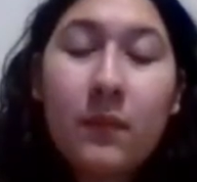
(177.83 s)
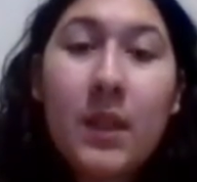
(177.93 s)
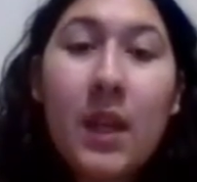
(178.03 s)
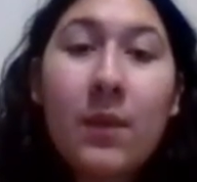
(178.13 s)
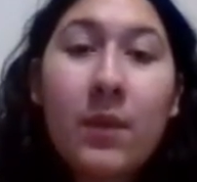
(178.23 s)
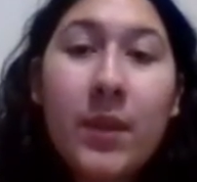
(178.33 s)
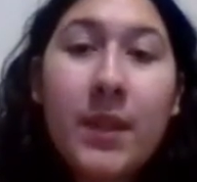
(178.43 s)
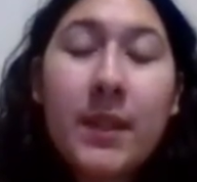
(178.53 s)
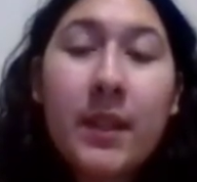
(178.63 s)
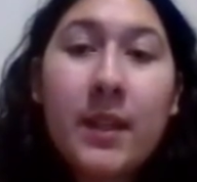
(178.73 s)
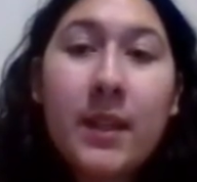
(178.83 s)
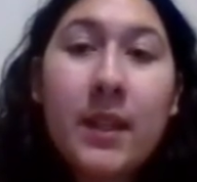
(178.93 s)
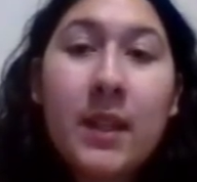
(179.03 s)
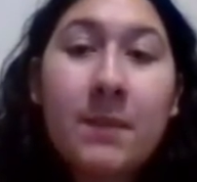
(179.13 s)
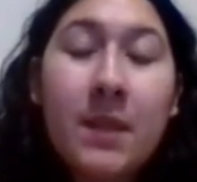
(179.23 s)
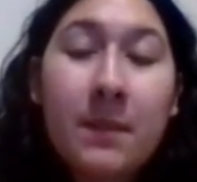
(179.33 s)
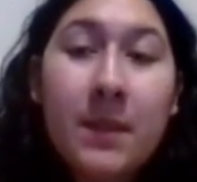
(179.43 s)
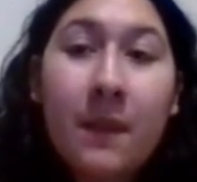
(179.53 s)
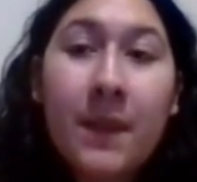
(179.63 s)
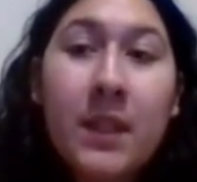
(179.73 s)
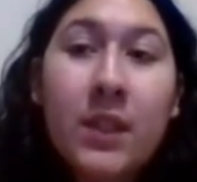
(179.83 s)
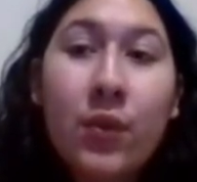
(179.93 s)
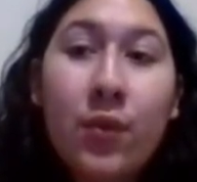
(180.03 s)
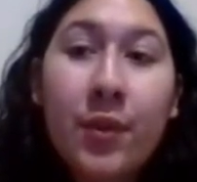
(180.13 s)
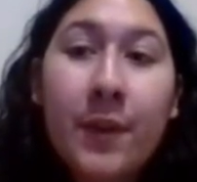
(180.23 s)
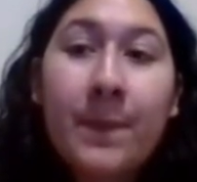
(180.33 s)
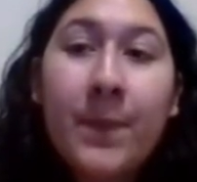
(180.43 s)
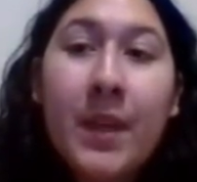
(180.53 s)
Now we will discuss the symptoms of the disorder.